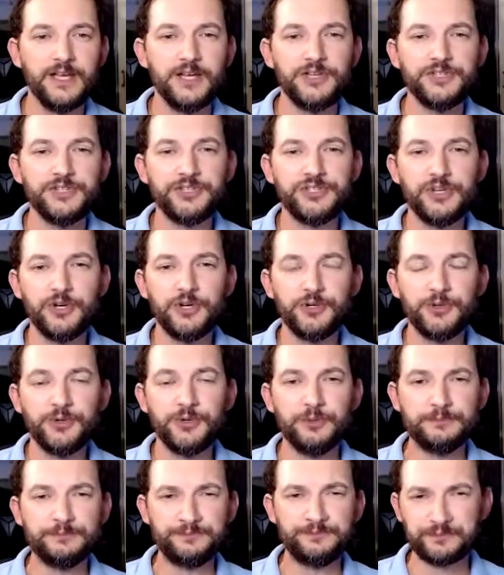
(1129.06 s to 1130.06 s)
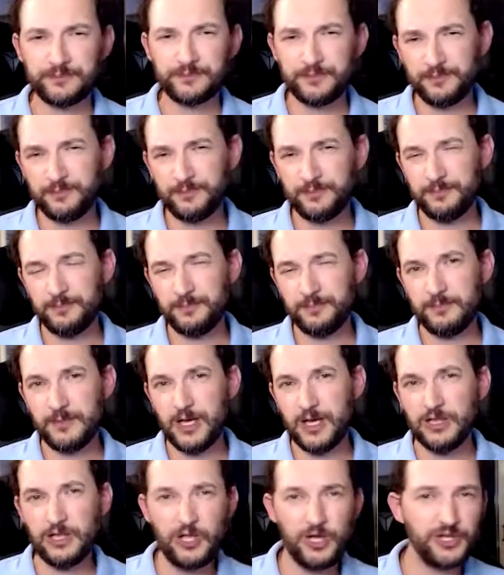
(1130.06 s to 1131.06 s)
So
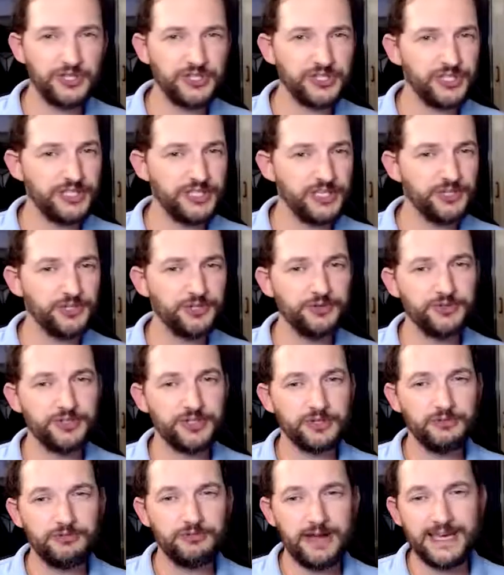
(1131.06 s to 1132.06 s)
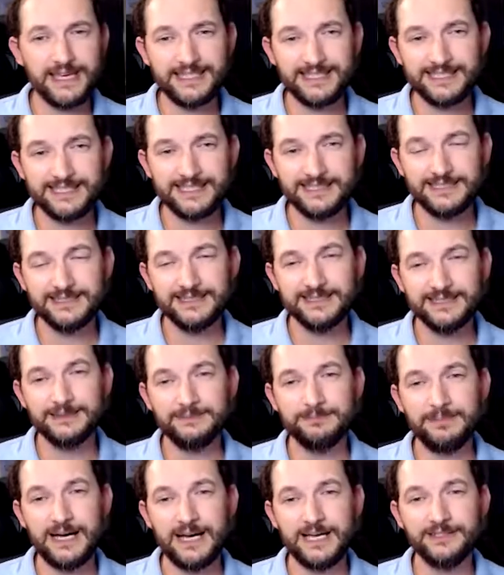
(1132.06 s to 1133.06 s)
alerts and issues are great,
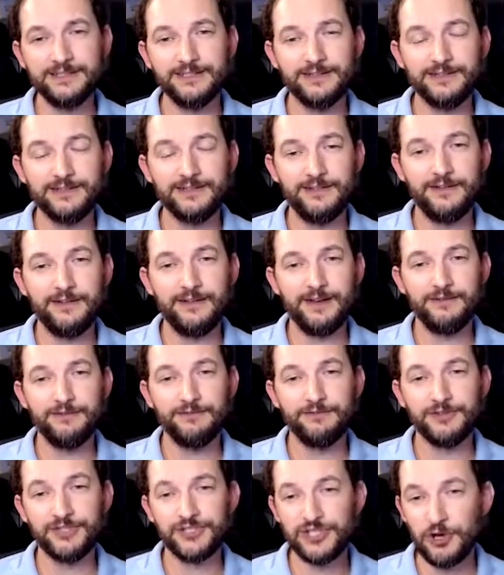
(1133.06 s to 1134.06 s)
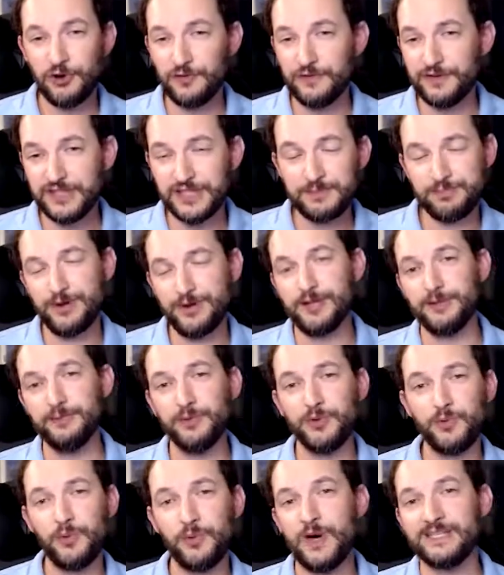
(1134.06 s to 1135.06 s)
but resolving the problem
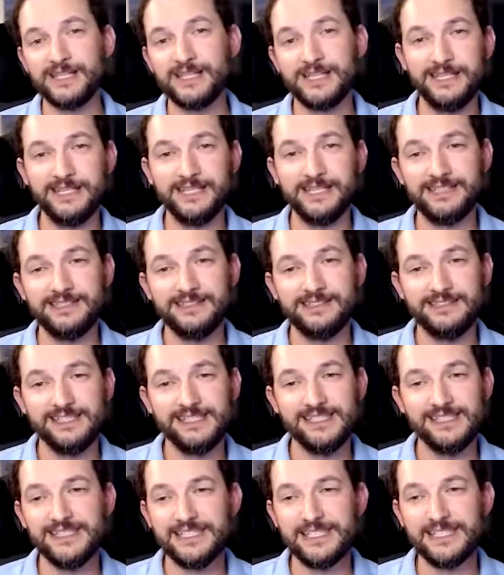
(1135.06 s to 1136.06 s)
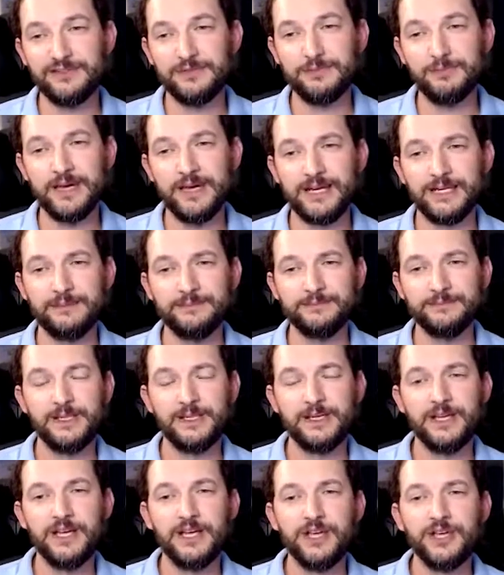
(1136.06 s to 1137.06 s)
with one click is even better.
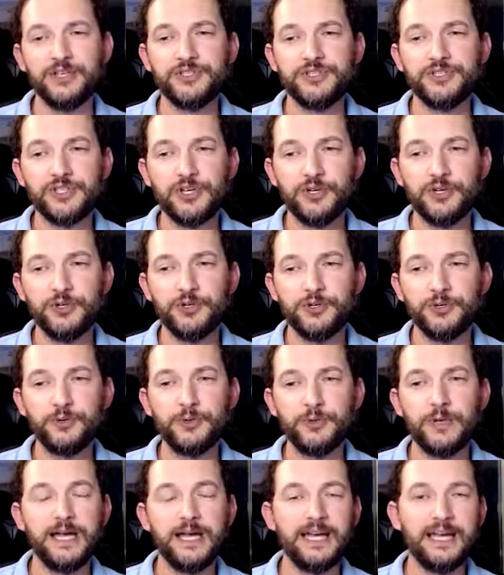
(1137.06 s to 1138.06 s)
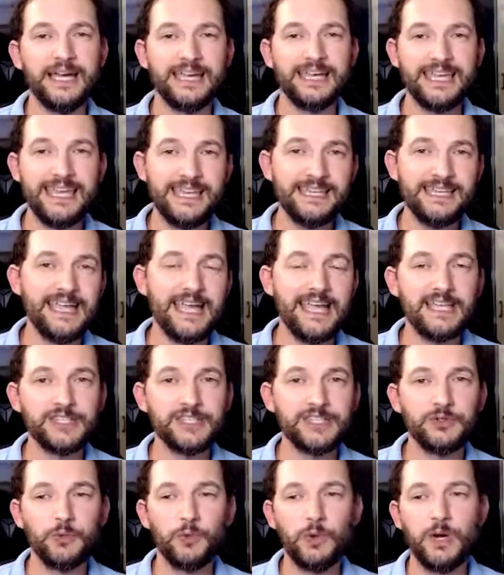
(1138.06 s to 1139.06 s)
So a key
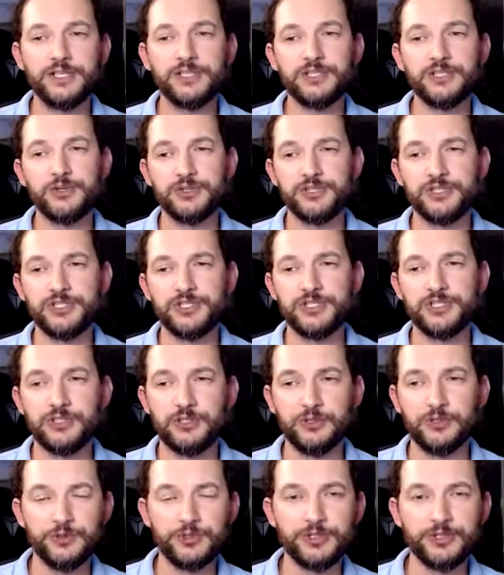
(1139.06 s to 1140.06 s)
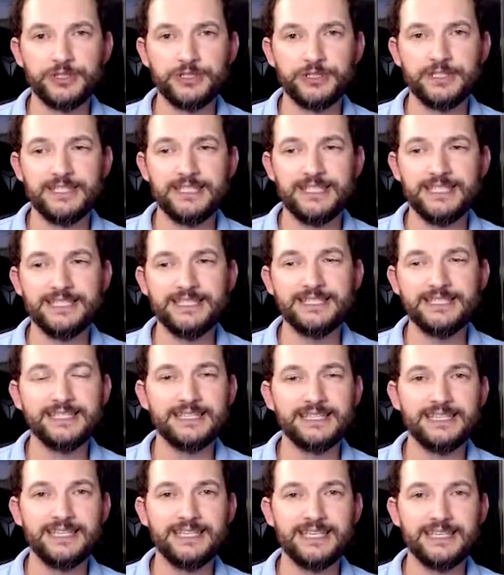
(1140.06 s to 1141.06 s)
enhancement of WhiteSource's solution
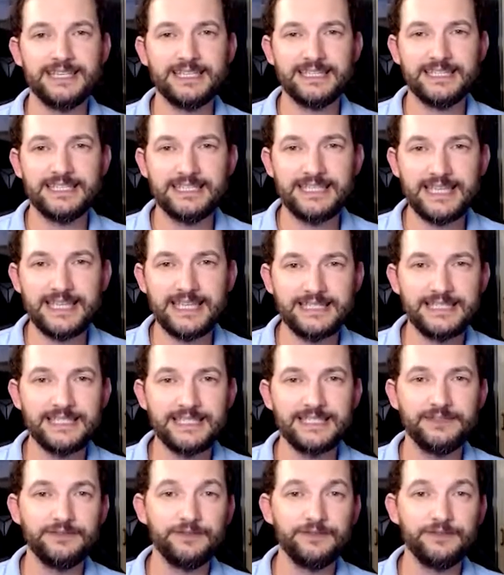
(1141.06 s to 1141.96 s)
is extensive